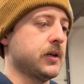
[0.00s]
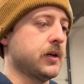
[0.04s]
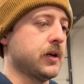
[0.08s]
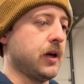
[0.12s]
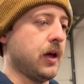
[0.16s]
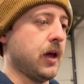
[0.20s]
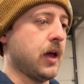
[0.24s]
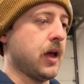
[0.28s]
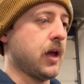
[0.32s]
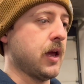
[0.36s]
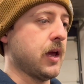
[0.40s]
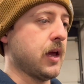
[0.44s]

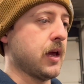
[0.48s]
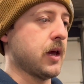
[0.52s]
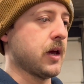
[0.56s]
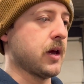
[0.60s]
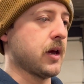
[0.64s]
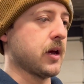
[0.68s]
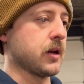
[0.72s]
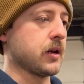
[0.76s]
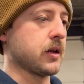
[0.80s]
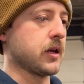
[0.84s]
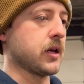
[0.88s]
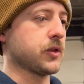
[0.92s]

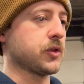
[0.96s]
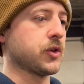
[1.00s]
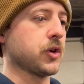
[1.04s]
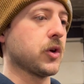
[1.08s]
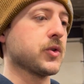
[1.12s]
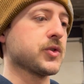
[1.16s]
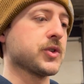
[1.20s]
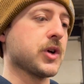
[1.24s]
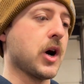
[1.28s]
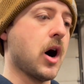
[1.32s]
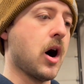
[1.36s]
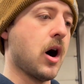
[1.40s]
and get
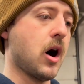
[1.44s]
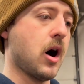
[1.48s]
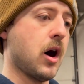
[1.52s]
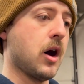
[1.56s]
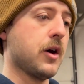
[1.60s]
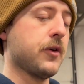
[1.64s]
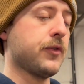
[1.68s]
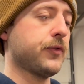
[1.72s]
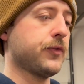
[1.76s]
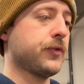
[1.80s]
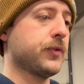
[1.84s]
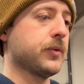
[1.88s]
those
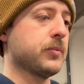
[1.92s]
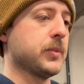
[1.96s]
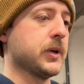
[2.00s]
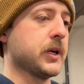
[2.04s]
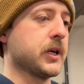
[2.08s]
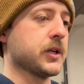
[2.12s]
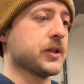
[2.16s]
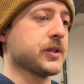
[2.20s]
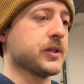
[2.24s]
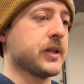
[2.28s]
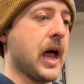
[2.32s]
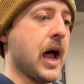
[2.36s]
off,
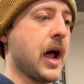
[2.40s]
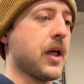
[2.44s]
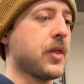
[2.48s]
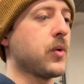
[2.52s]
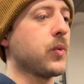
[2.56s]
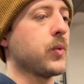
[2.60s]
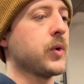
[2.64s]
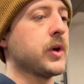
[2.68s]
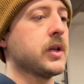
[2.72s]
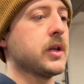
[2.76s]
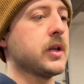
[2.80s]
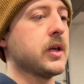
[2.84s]
because now
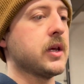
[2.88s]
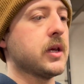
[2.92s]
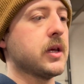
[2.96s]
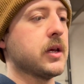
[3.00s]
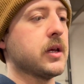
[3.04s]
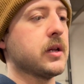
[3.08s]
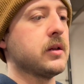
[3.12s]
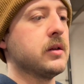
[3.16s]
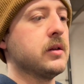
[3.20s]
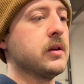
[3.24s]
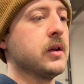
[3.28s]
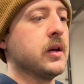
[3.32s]
that we
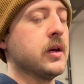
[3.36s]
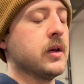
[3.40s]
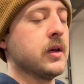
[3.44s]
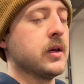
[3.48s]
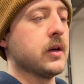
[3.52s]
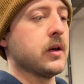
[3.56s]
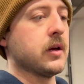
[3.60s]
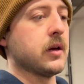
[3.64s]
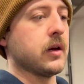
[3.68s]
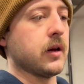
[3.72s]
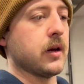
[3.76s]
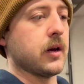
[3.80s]
need
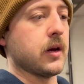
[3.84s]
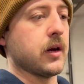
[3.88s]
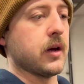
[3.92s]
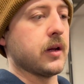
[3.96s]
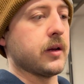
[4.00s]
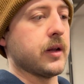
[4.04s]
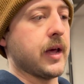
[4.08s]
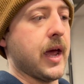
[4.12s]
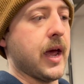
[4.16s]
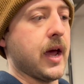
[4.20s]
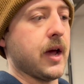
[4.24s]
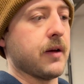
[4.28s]

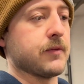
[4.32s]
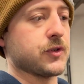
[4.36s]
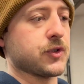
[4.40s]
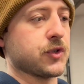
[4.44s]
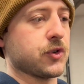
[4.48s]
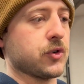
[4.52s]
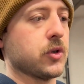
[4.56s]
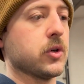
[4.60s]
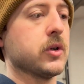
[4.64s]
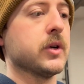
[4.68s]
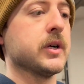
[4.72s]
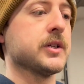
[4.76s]
to have
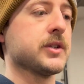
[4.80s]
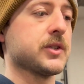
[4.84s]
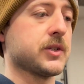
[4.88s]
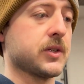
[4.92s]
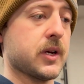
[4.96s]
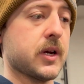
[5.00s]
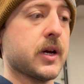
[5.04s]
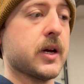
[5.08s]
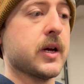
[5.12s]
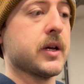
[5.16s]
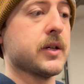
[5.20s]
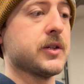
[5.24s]
screw and
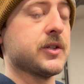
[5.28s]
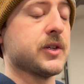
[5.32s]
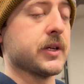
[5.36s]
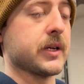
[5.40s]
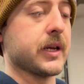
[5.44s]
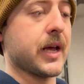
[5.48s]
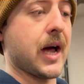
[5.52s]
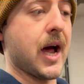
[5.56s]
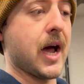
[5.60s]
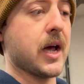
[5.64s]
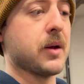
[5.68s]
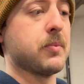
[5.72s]
studs and
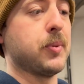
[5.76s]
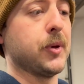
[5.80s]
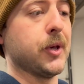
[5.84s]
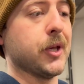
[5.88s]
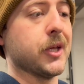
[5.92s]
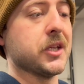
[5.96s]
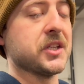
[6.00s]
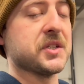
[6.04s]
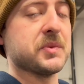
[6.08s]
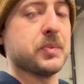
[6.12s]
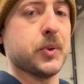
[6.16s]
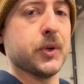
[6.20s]
guide
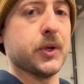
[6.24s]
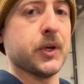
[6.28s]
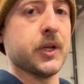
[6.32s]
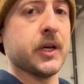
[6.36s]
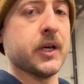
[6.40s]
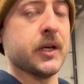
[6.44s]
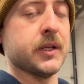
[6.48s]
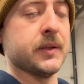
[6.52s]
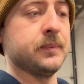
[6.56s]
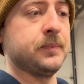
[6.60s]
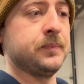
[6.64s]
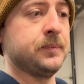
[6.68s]
plates put
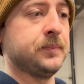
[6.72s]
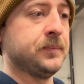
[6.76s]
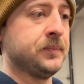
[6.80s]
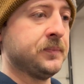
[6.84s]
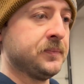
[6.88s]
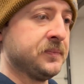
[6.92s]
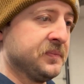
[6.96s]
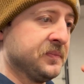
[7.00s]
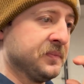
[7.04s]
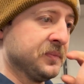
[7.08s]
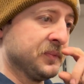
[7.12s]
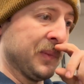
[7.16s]
in,
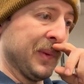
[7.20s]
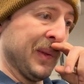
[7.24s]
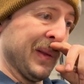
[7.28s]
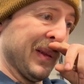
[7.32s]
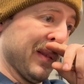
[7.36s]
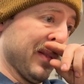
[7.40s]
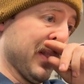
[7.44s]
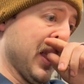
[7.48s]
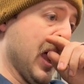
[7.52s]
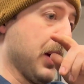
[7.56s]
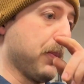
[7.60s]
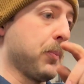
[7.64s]

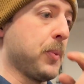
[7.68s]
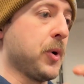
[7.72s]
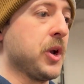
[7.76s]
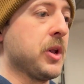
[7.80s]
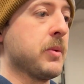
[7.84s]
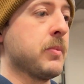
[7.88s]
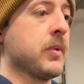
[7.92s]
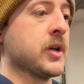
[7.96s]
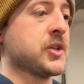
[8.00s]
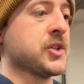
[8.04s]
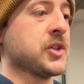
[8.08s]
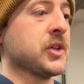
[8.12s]
that pretty
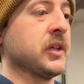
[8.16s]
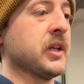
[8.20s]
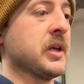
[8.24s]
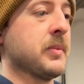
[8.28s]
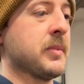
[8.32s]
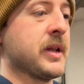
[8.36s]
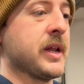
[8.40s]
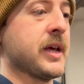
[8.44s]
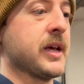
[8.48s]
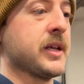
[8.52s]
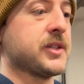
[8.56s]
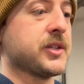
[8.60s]
much
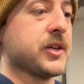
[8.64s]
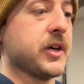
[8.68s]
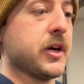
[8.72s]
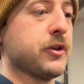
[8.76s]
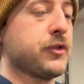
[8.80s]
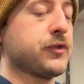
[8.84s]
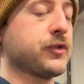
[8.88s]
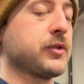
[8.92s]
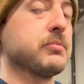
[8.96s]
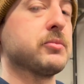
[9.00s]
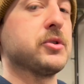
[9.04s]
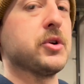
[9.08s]
eliminates
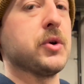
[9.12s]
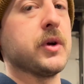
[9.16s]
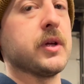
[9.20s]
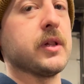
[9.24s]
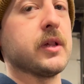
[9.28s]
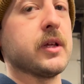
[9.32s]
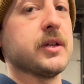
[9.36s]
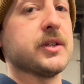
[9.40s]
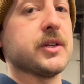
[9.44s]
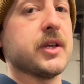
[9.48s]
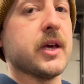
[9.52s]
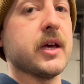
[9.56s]
us from doing
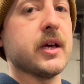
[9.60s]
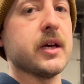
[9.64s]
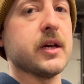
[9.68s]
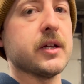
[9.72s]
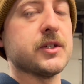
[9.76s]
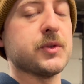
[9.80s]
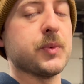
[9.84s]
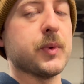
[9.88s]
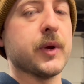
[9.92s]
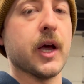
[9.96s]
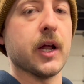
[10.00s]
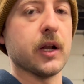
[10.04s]
these
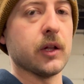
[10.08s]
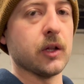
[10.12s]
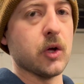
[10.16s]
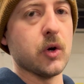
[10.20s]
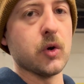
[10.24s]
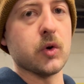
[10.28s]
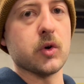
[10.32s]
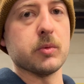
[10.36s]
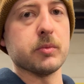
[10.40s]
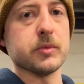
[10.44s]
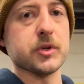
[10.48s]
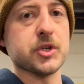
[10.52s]
heads. We got a
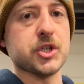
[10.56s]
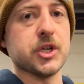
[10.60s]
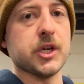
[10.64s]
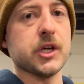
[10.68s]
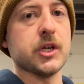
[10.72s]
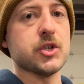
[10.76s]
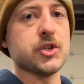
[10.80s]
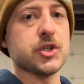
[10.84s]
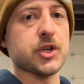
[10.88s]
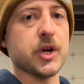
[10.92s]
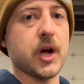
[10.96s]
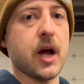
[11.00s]
local
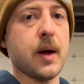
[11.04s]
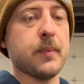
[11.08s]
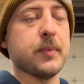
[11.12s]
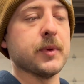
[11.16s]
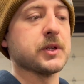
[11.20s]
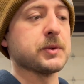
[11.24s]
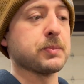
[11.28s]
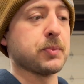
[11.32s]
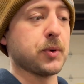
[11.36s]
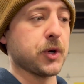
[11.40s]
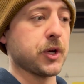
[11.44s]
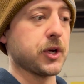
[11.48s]
machine shop
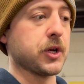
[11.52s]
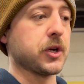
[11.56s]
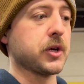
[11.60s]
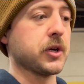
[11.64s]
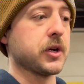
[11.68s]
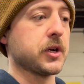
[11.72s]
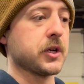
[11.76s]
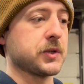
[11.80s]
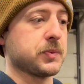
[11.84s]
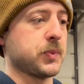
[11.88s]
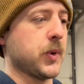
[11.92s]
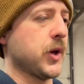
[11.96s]
that's pretty
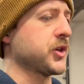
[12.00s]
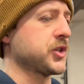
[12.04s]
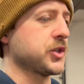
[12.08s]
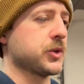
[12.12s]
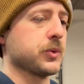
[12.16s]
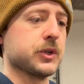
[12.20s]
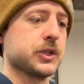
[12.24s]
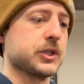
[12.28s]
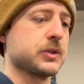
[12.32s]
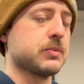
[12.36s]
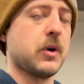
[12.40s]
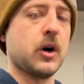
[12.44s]
good, especially
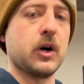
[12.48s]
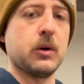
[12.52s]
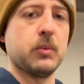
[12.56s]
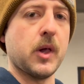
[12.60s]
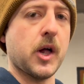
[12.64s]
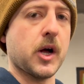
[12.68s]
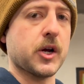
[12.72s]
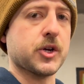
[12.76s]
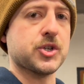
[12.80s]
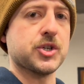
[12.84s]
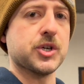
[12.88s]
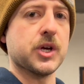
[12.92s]
with small
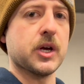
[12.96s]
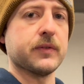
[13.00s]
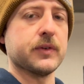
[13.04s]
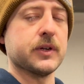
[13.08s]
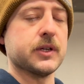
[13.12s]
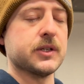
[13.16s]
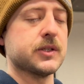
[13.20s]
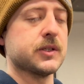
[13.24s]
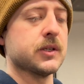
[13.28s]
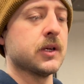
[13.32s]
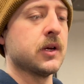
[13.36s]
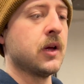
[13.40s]
block
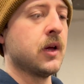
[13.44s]
Chevys.